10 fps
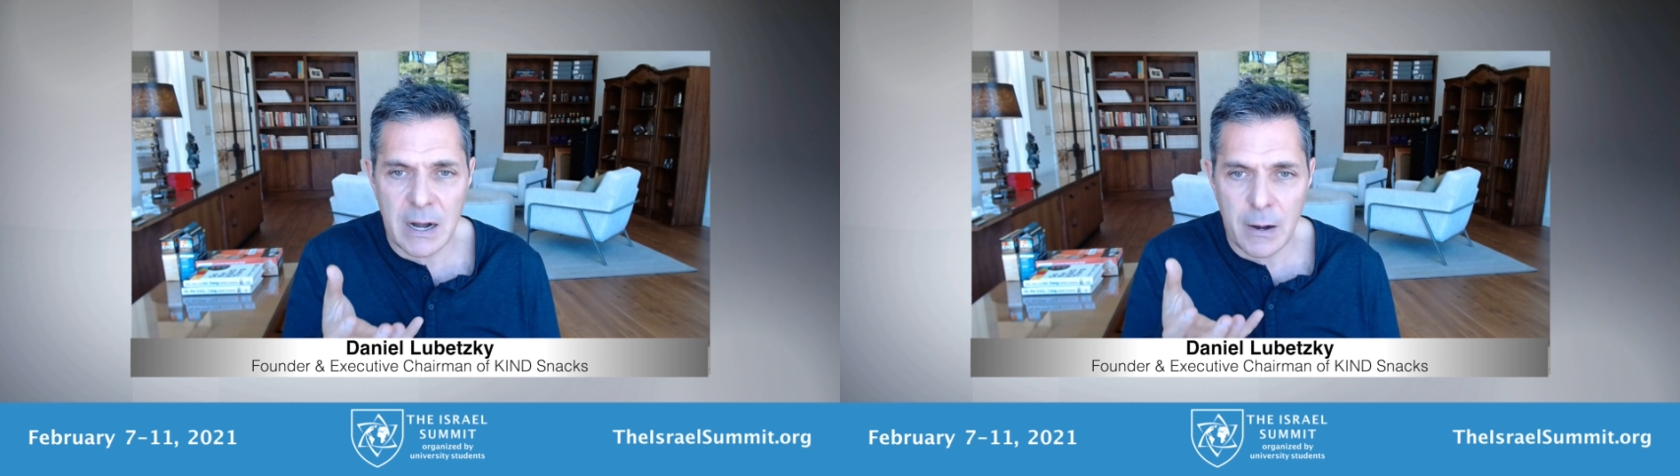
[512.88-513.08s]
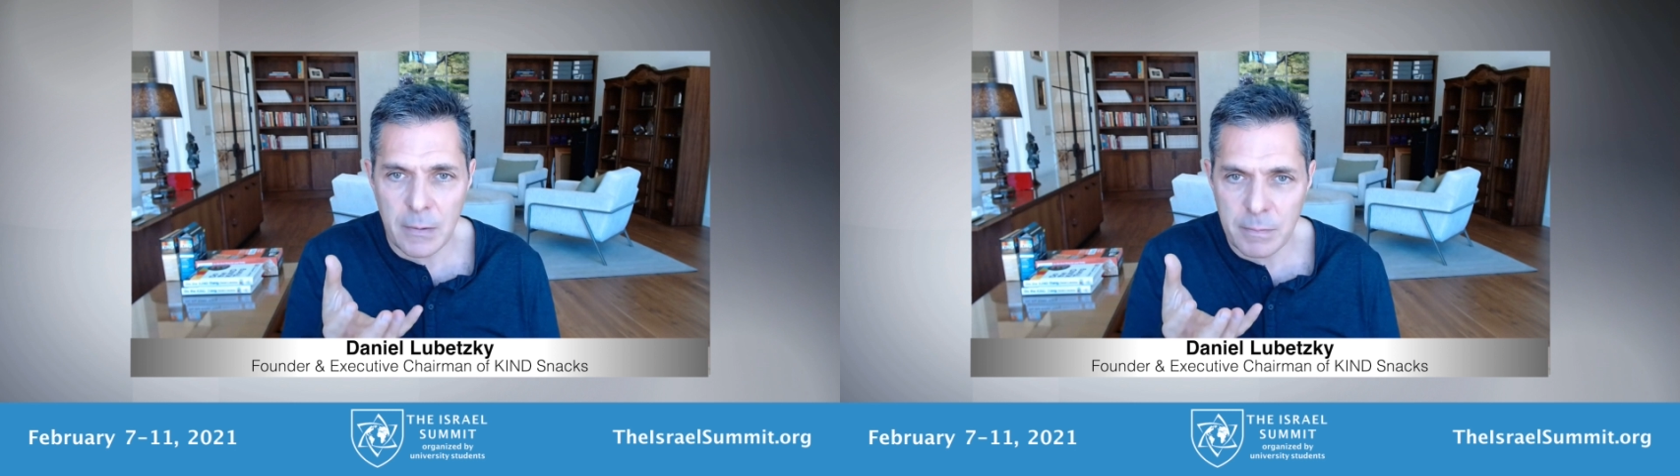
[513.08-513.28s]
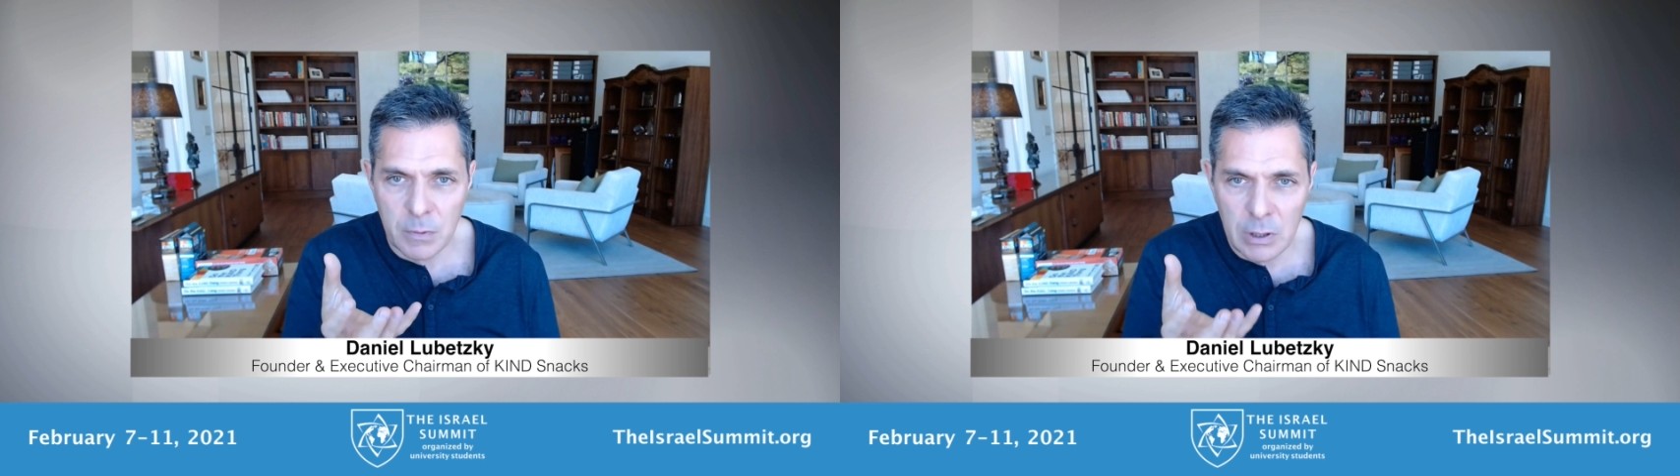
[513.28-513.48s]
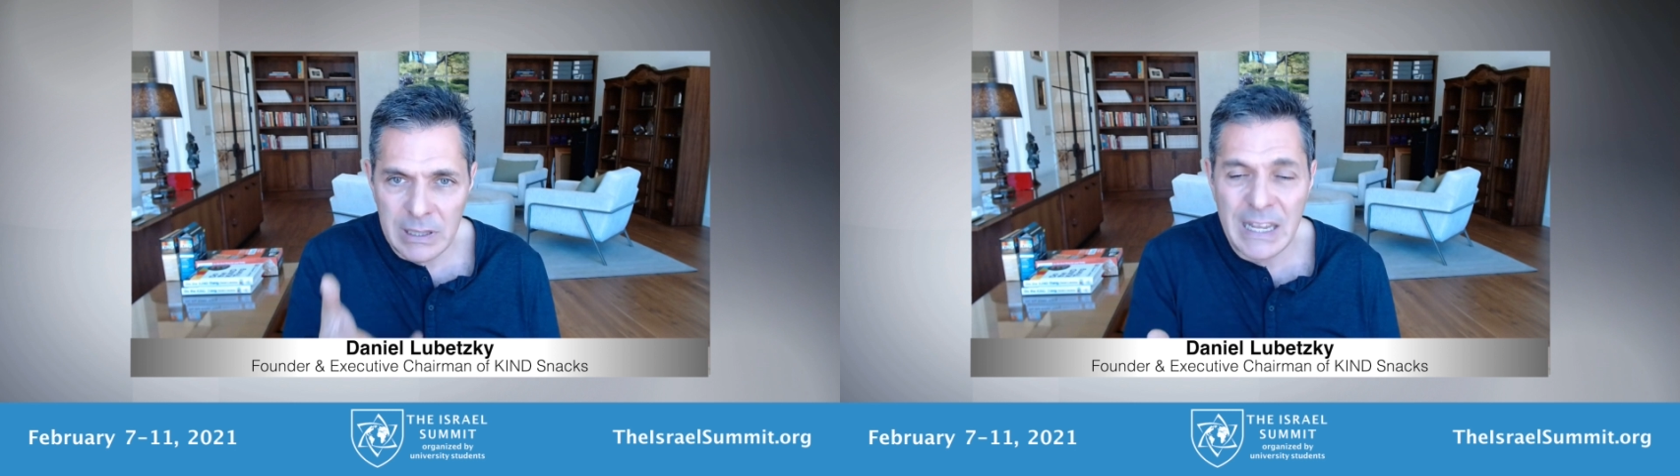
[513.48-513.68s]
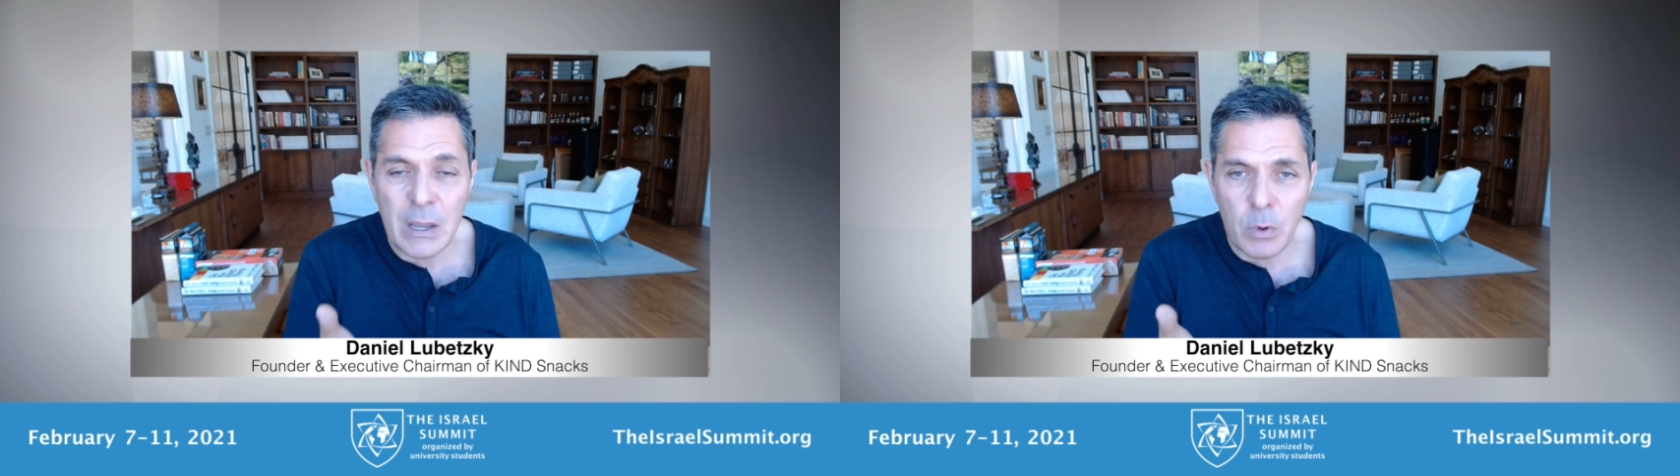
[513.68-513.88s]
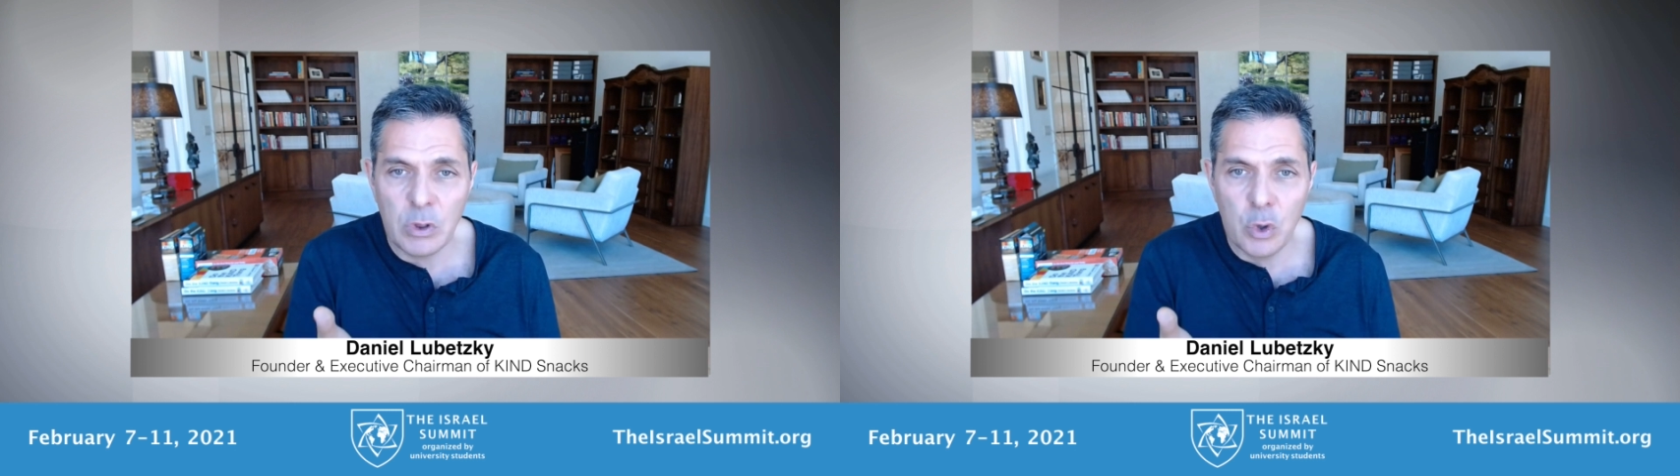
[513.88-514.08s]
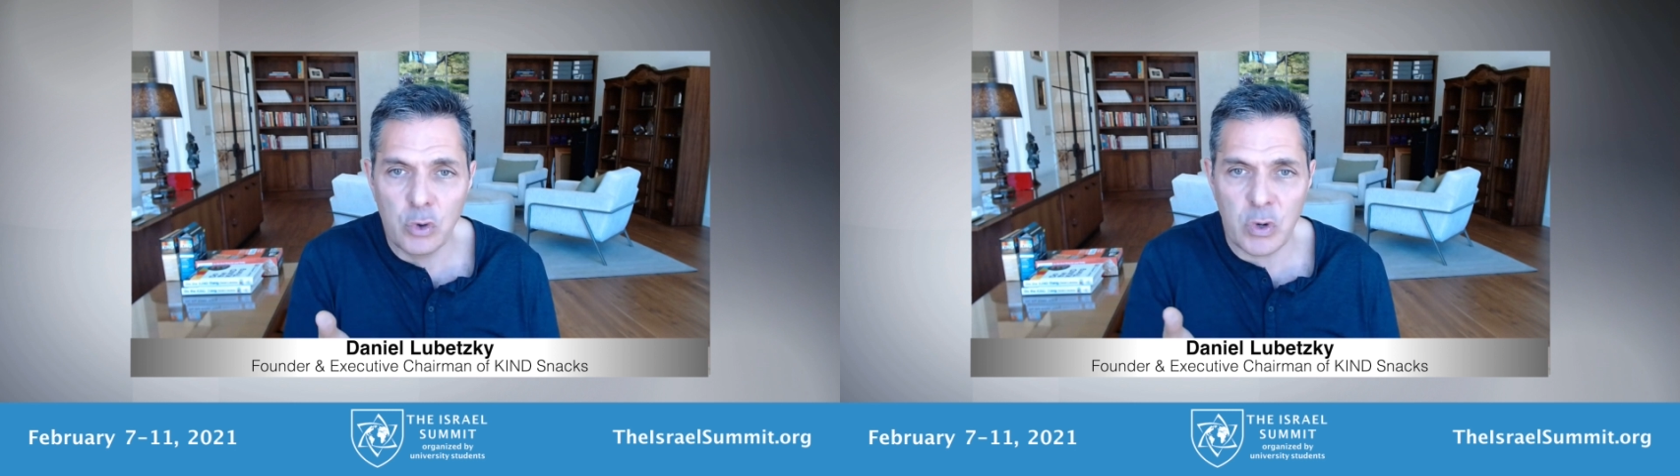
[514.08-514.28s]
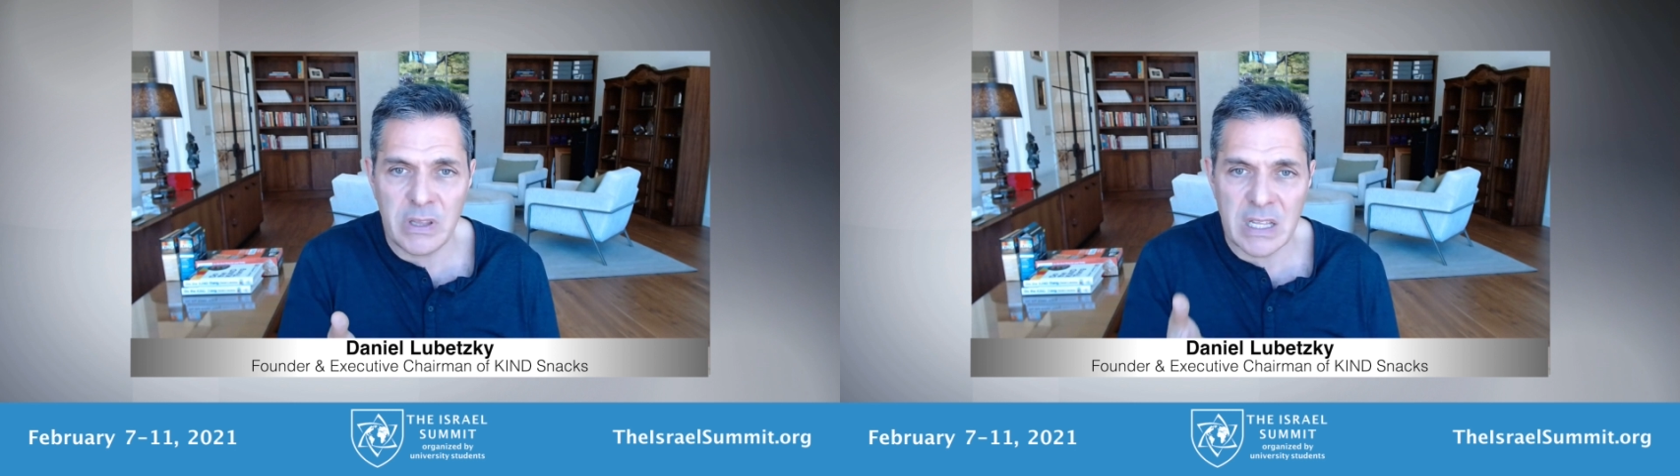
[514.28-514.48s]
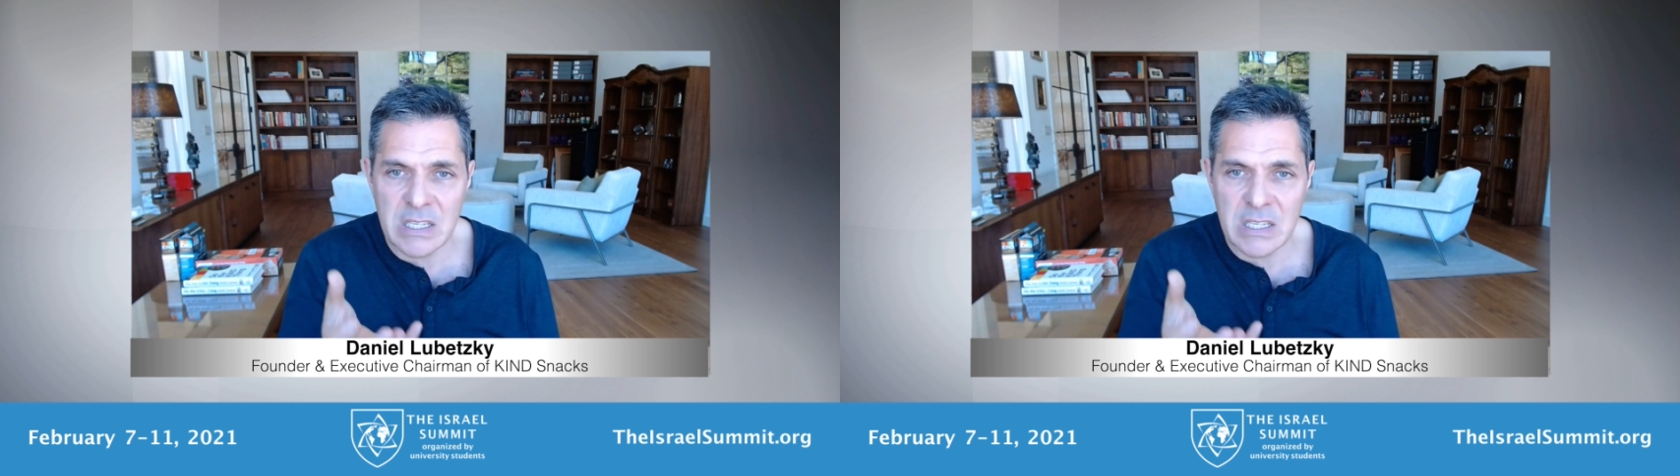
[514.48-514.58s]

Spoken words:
that are leading with nutrient